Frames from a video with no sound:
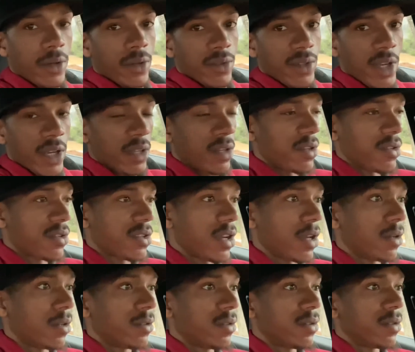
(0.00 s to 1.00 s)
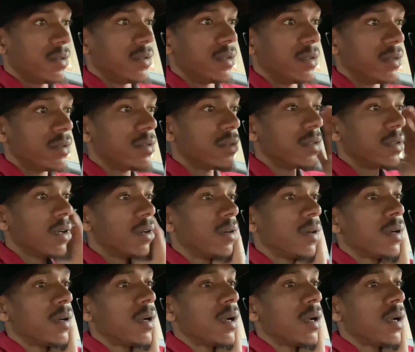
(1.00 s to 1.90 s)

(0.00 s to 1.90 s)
on taking this channel to, you know,